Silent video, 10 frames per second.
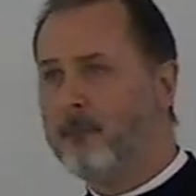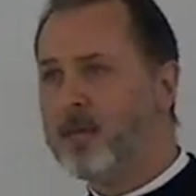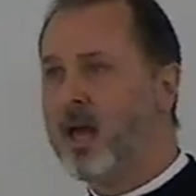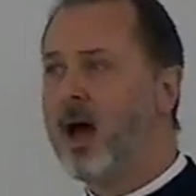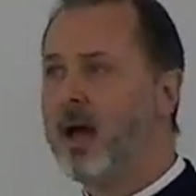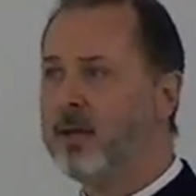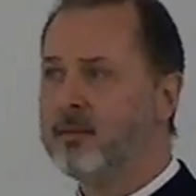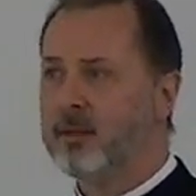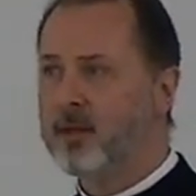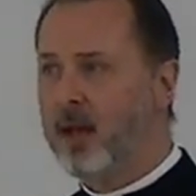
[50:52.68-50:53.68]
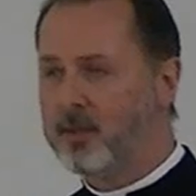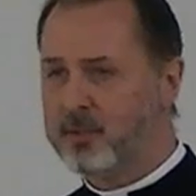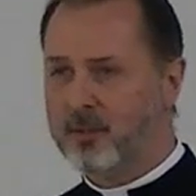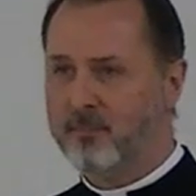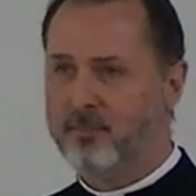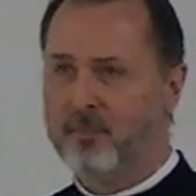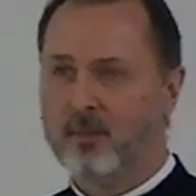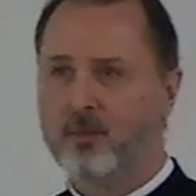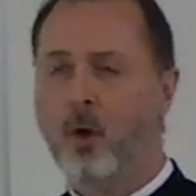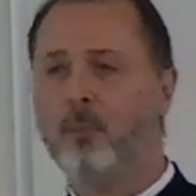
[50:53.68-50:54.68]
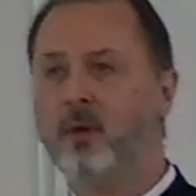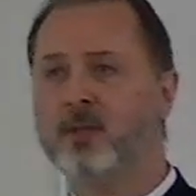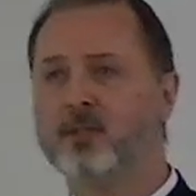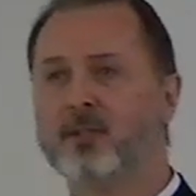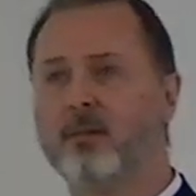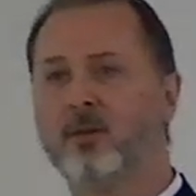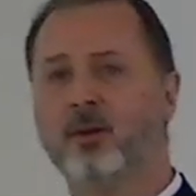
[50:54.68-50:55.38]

behind the desk. No priest is ever